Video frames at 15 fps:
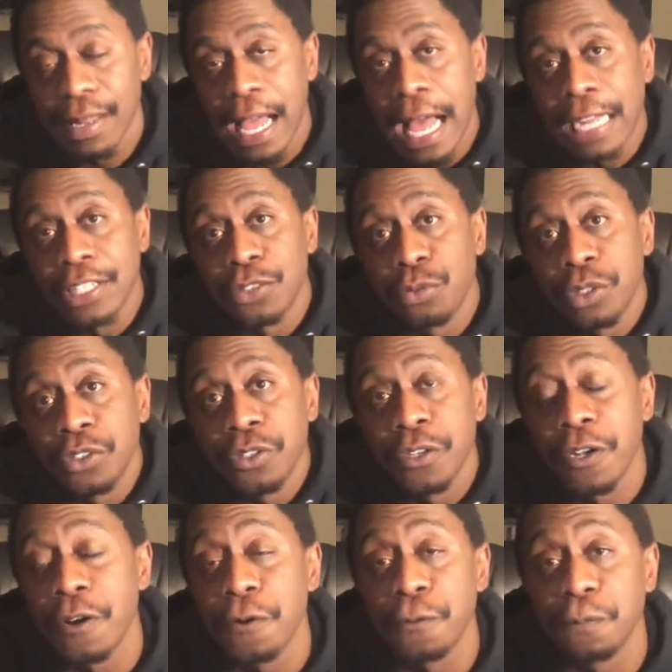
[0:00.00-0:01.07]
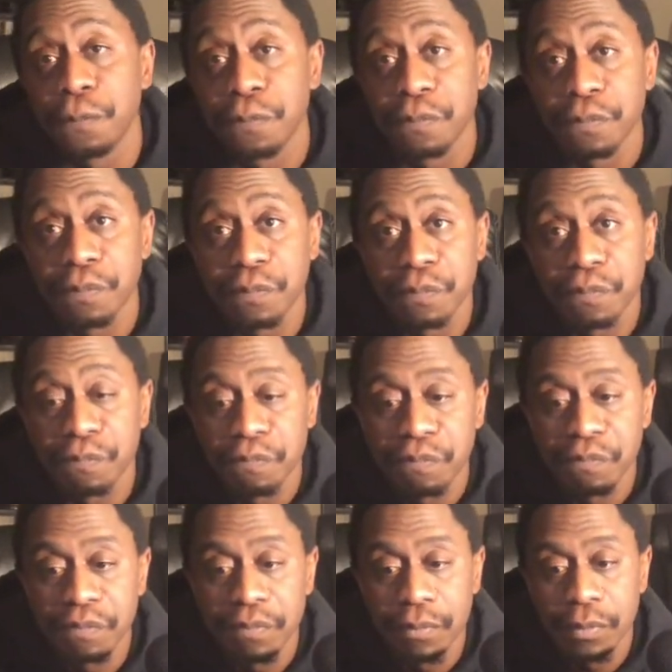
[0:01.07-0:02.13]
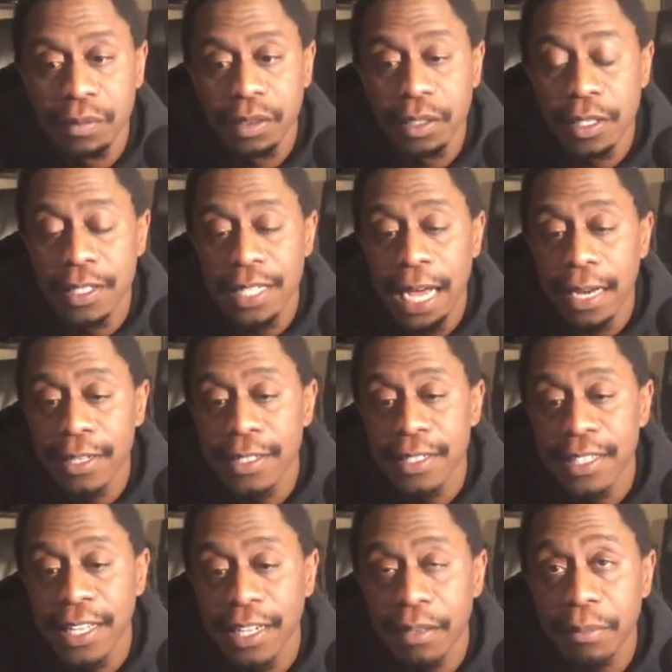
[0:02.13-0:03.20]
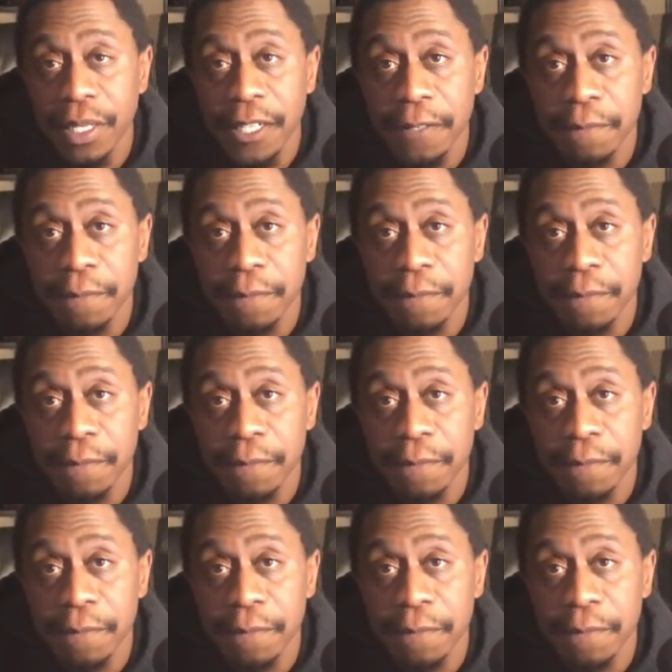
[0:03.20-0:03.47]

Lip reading: I just want you to know, your silence is killing me.